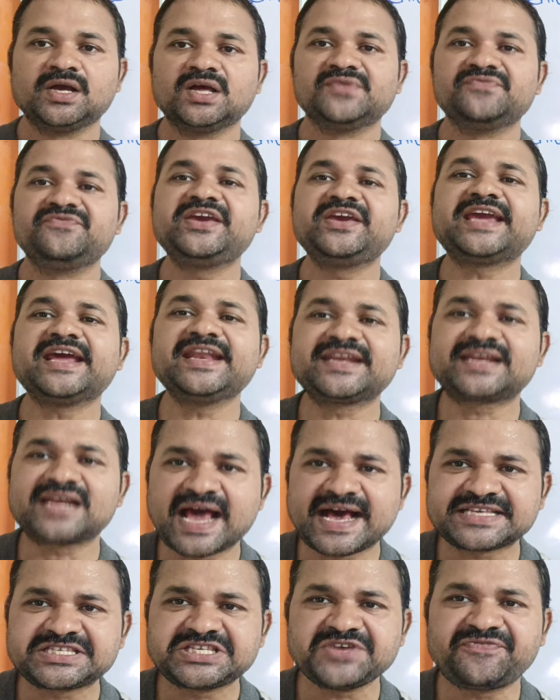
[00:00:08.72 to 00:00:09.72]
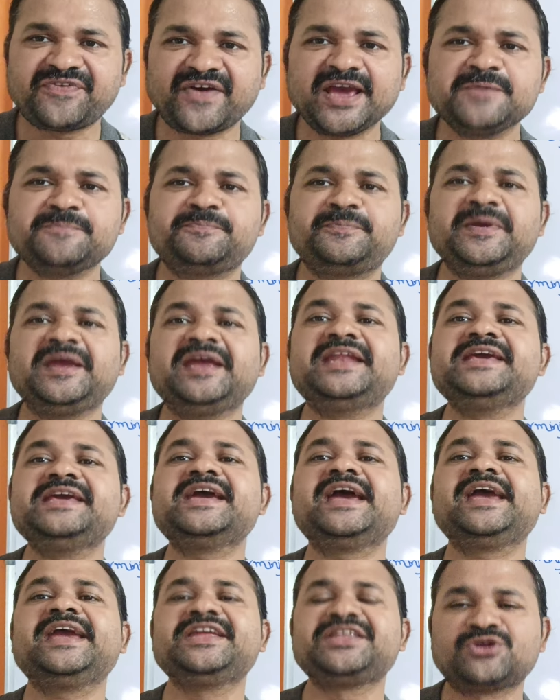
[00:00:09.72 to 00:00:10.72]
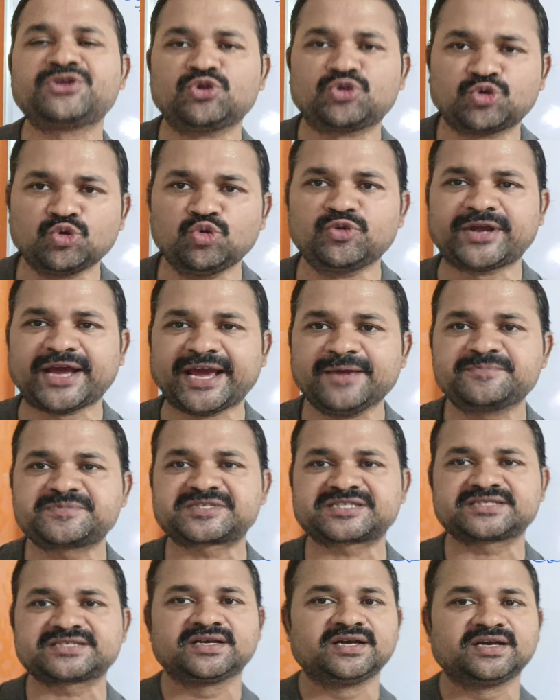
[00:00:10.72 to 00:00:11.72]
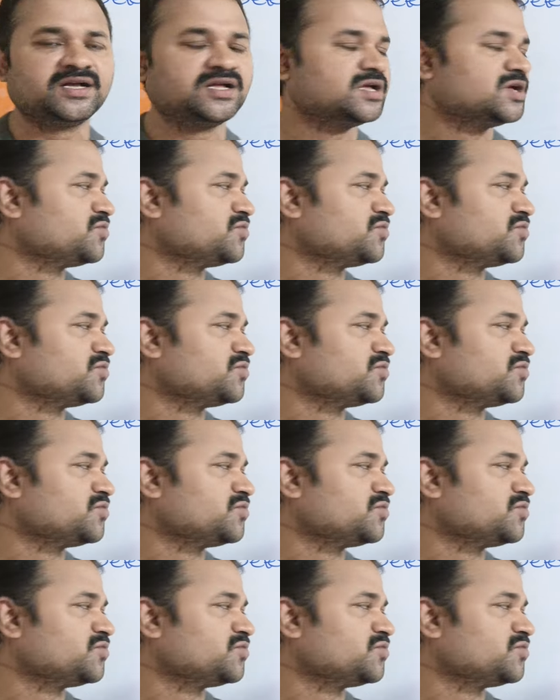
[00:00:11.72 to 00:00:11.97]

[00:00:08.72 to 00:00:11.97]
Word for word: We can classify PDA into two types.